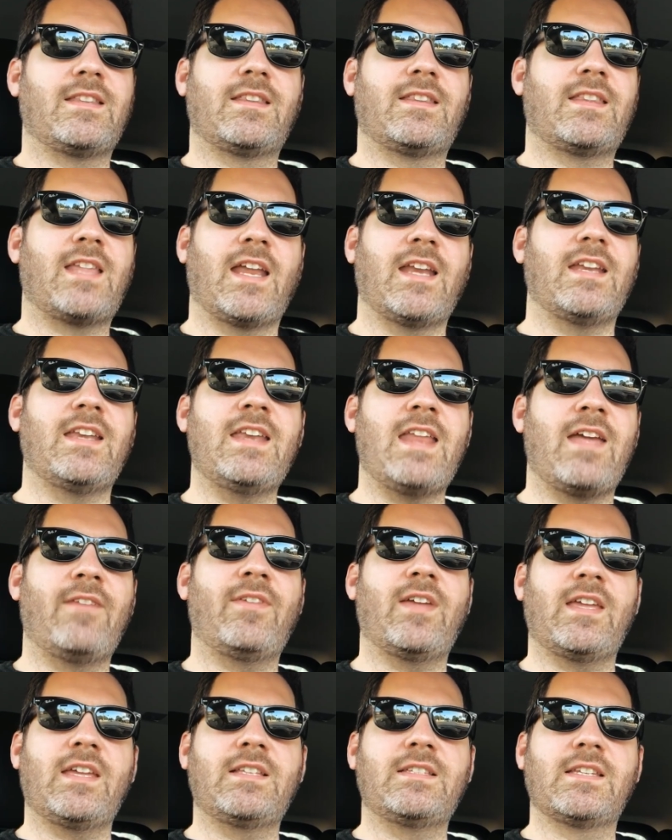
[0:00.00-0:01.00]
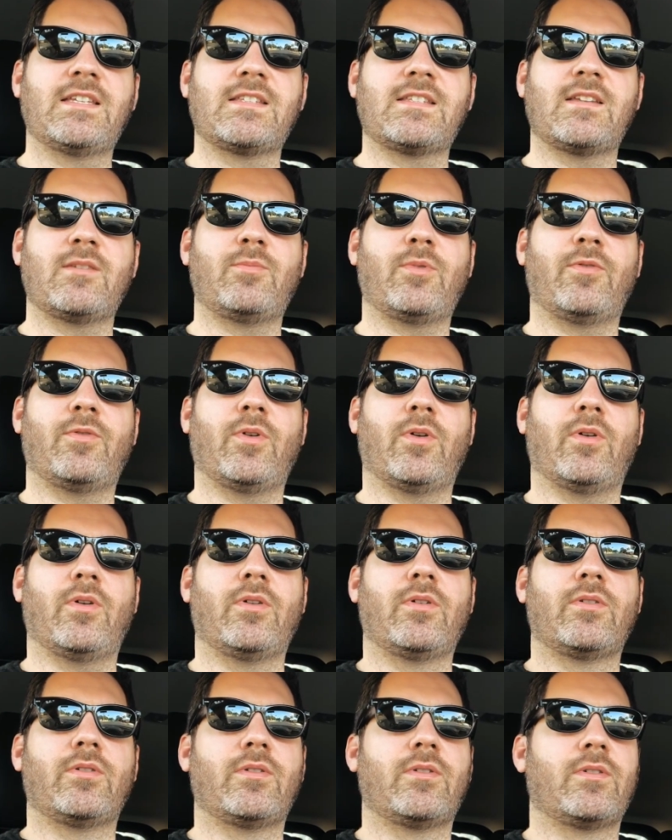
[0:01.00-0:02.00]
That never existed before.
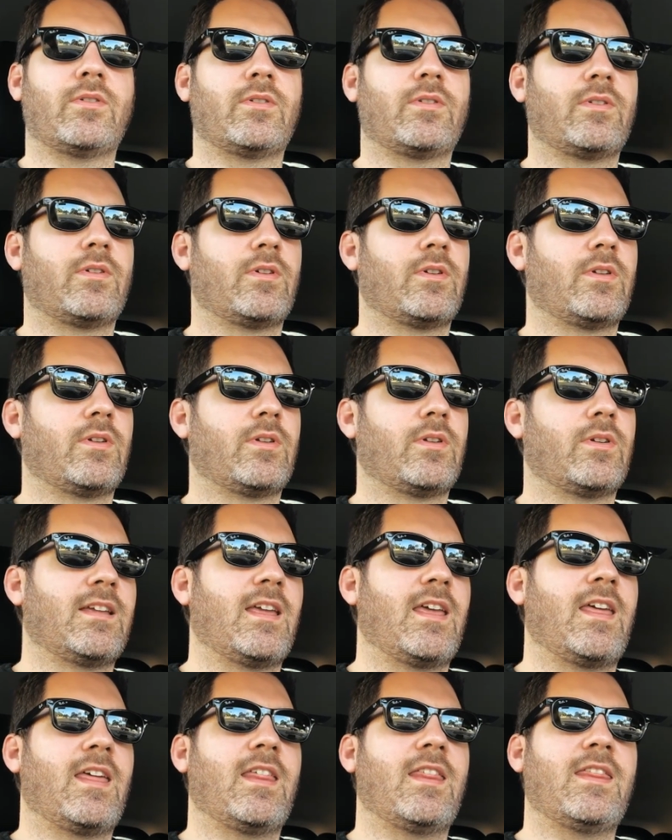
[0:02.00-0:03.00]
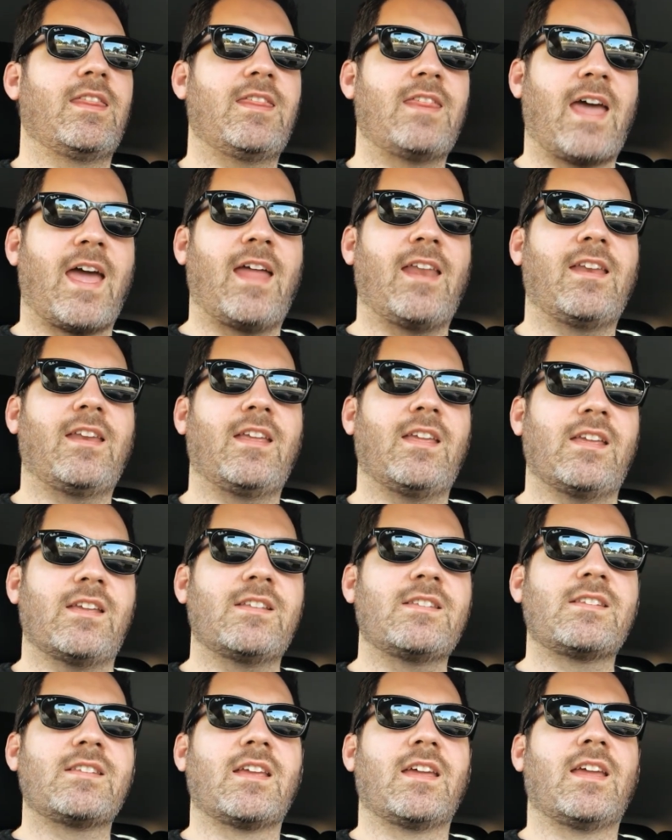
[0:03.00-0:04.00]
That
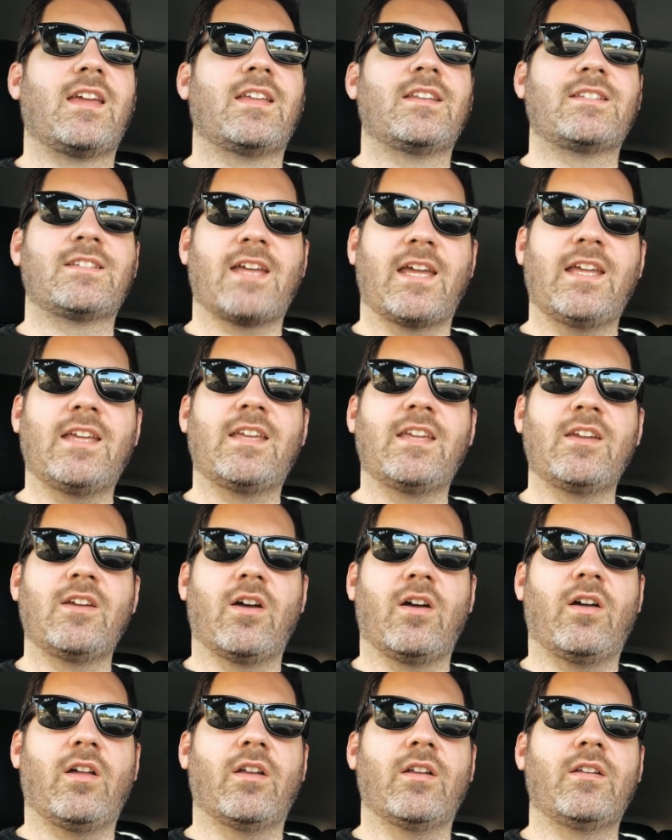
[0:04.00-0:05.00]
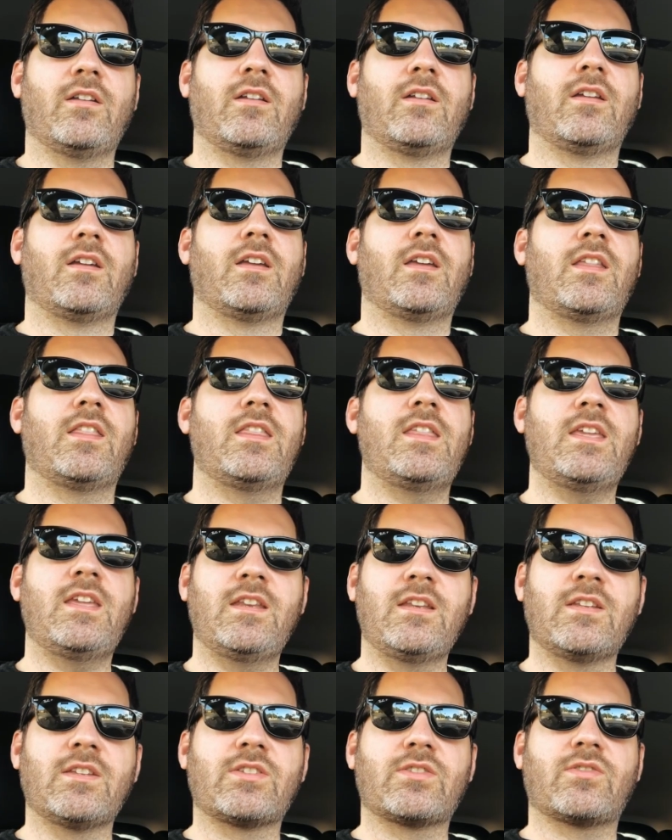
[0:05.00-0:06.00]
is taking on the
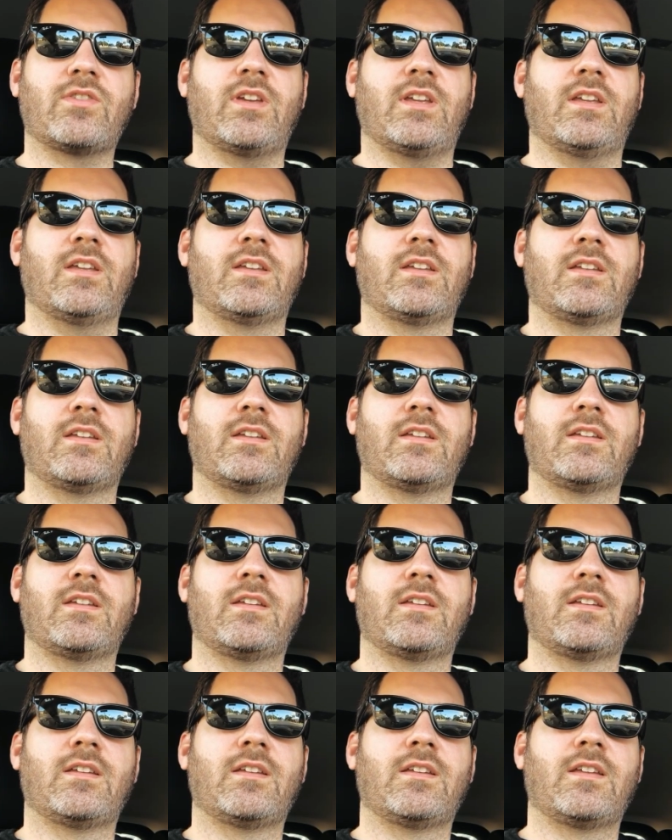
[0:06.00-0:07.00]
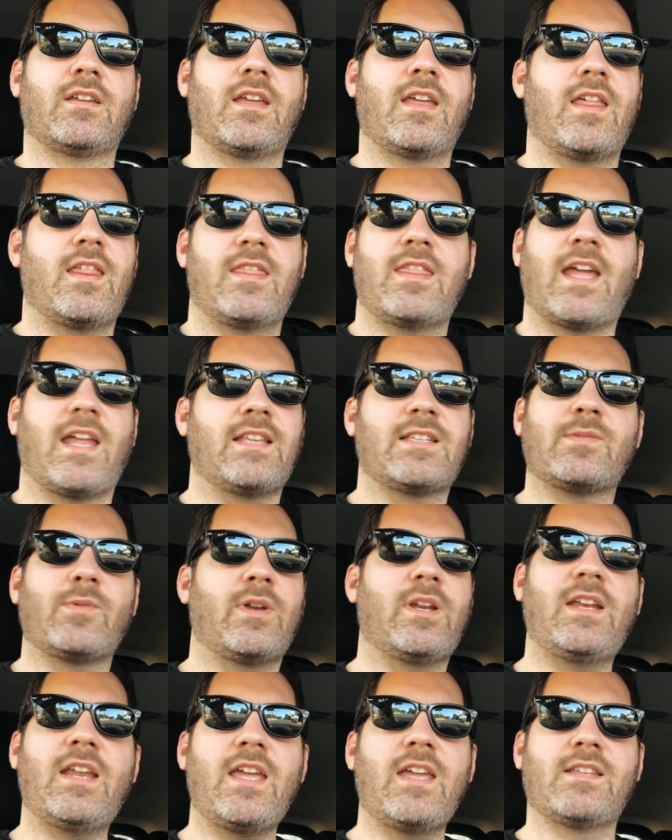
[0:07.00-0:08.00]
industry. That's what
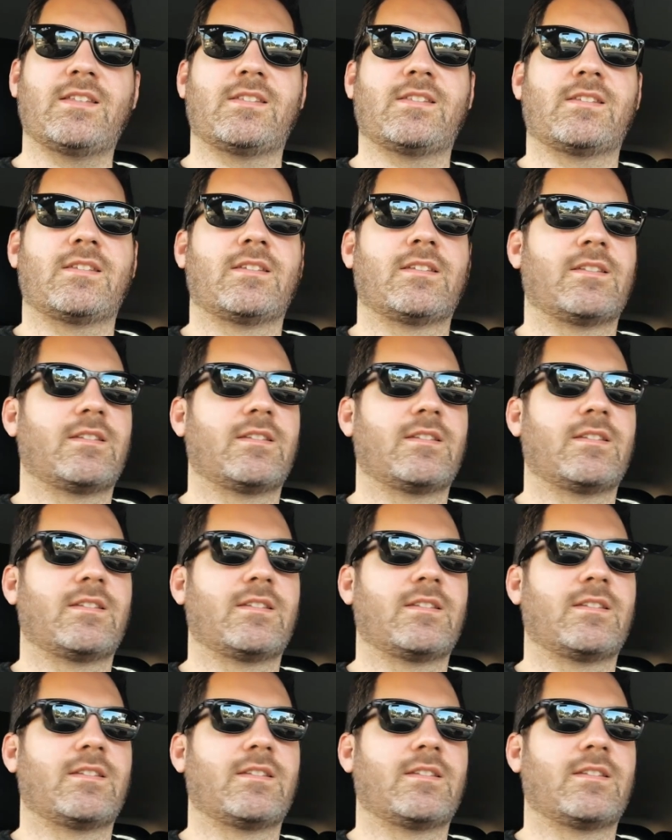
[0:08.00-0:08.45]
it is.